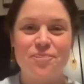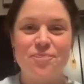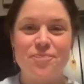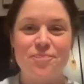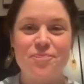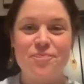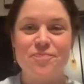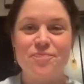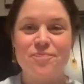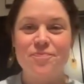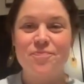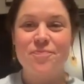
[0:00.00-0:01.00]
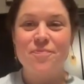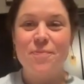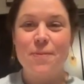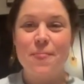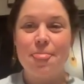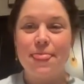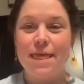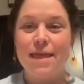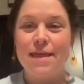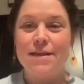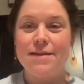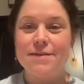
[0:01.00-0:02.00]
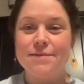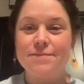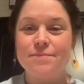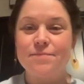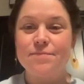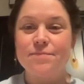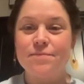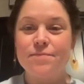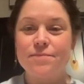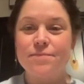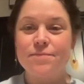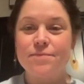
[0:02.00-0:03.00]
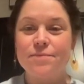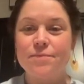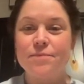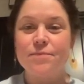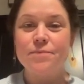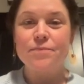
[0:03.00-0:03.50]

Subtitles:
[no speech]